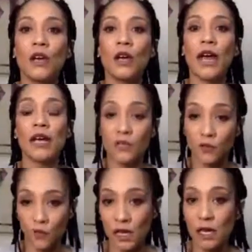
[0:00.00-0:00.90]
as
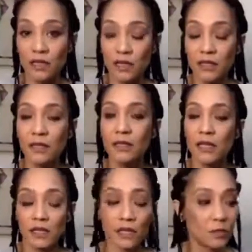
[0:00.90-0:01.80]
freelancers in
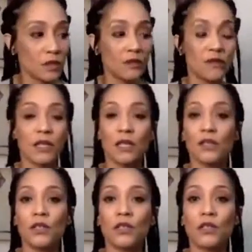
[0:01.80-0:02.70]
this specific
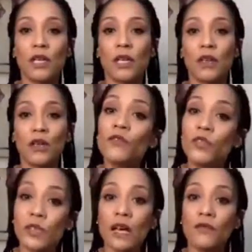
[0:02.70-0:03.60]
industry, you have
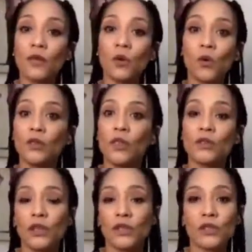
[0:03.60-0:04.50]
to cover all
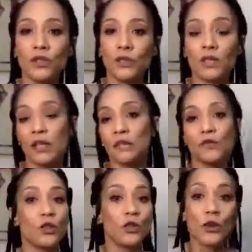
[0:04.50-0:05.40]
those costs yourself.
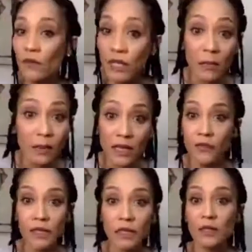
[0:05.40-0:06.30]
You don't have any
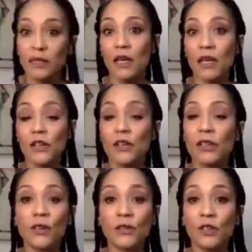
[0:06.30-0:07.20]
benefits. You
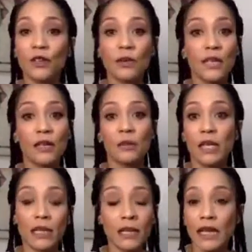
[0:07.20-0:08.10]
don't get a
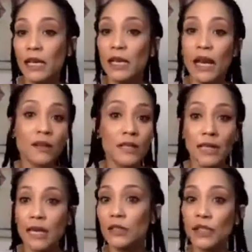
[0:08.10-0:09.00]
medical aid, a housing
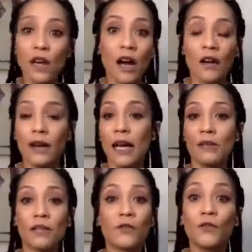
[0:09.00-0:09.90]
allowance, a car
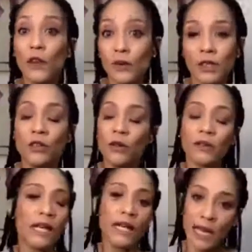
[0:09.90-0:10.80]
allowance, a phone. You don't
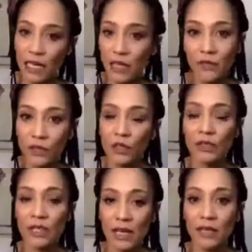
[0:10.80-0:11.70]
get any of those
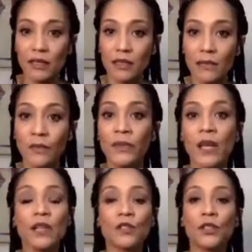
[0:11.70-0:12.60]
things.
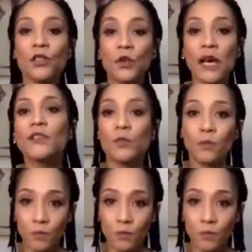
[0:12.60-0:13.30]
And so you have to,